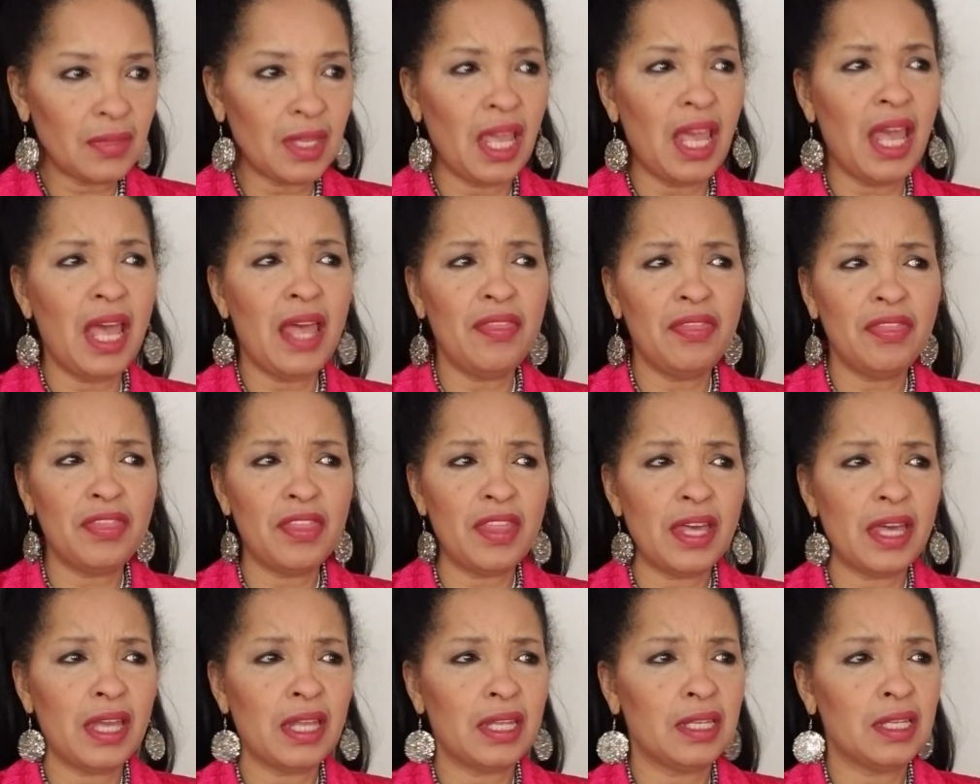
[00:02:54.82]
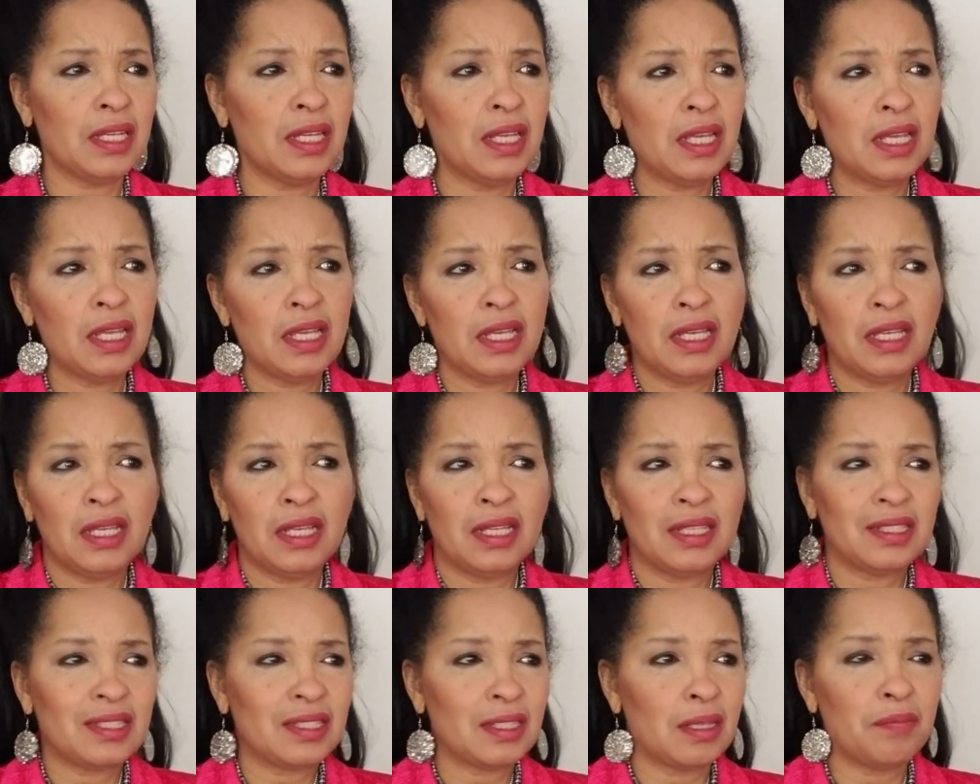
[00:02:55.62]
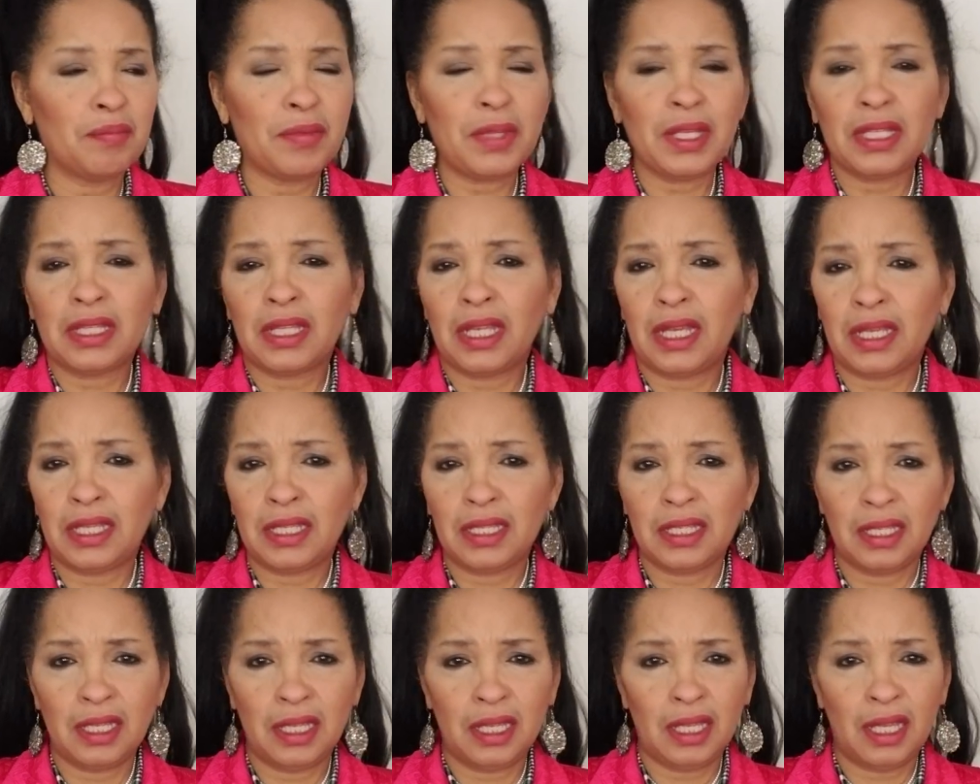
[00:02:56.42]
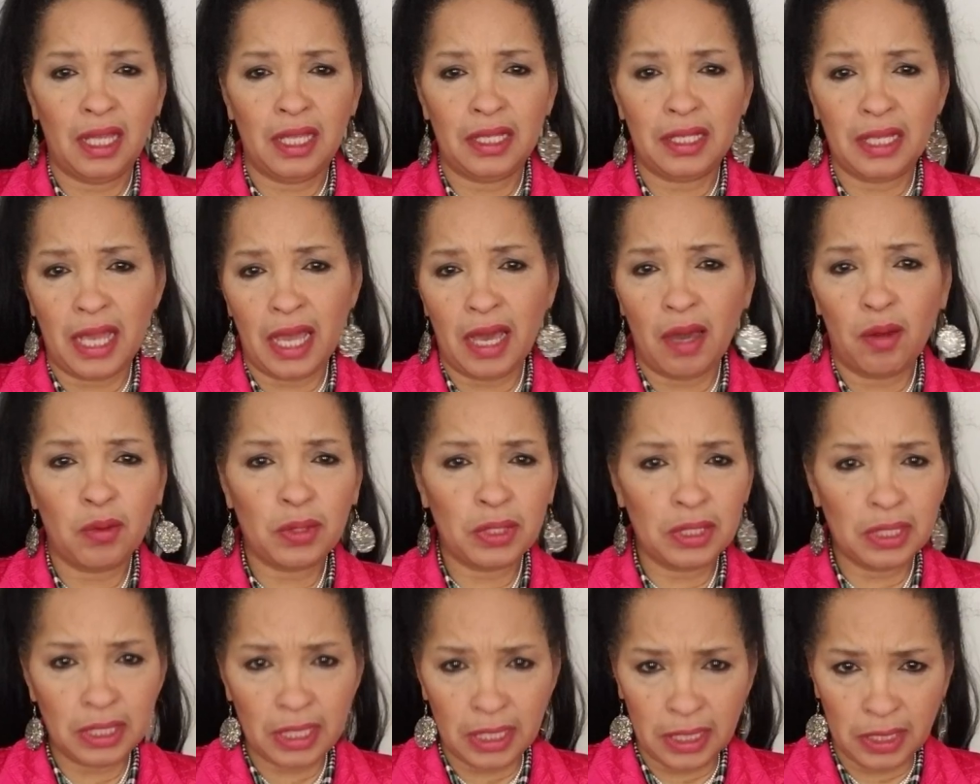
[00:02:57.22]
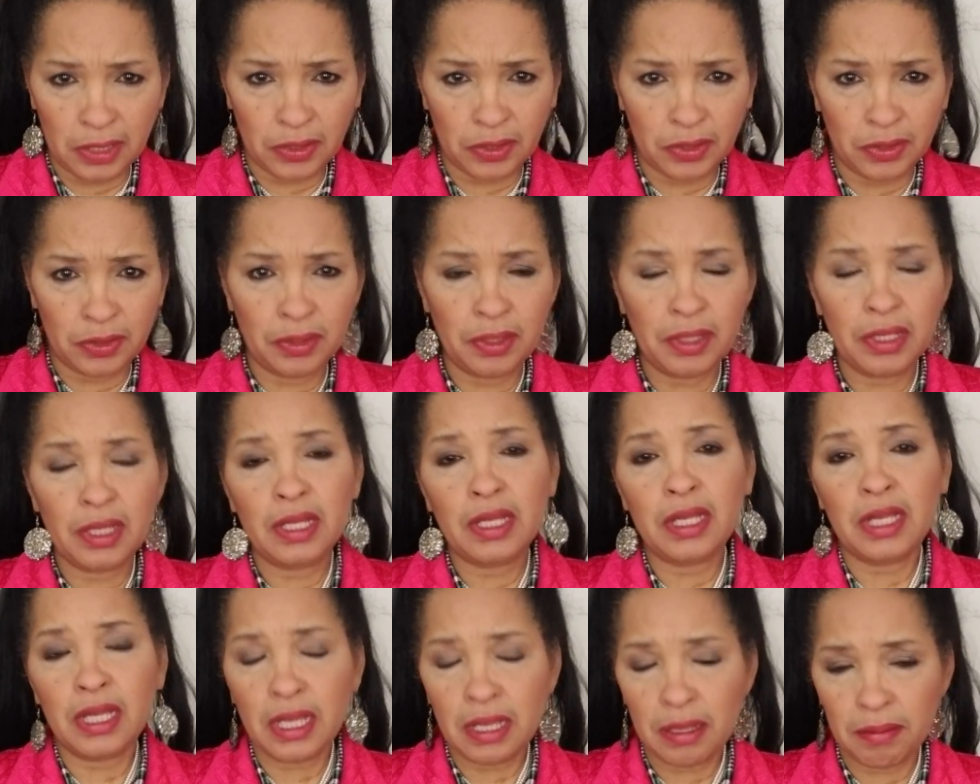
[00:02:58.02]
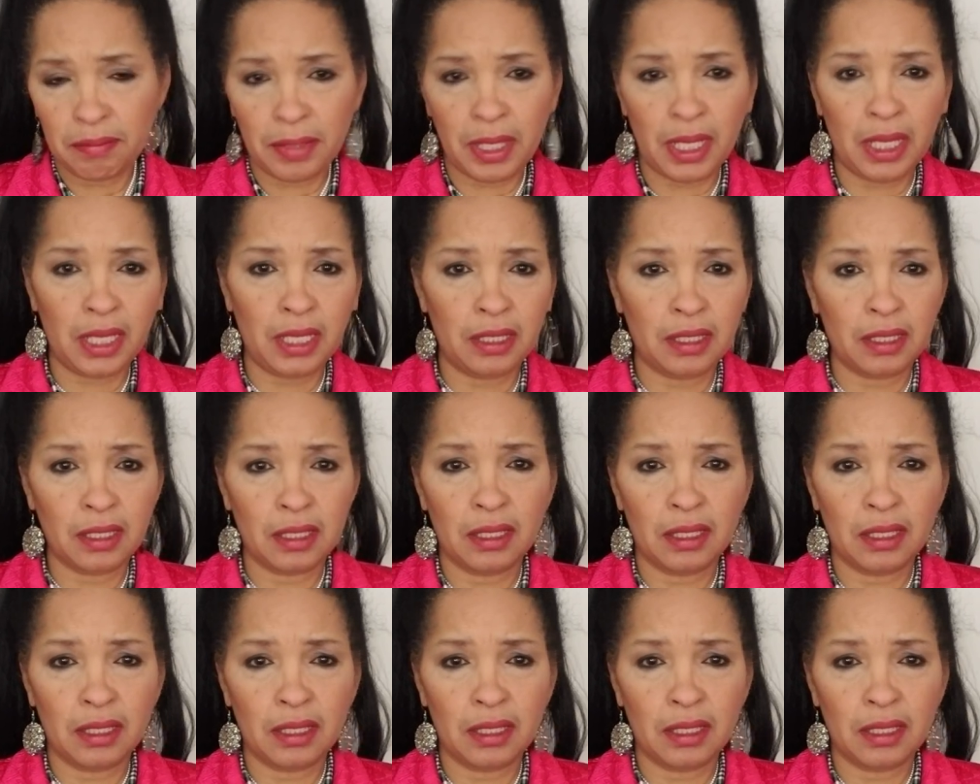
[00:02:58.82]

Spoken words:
and then something like an hour later, he made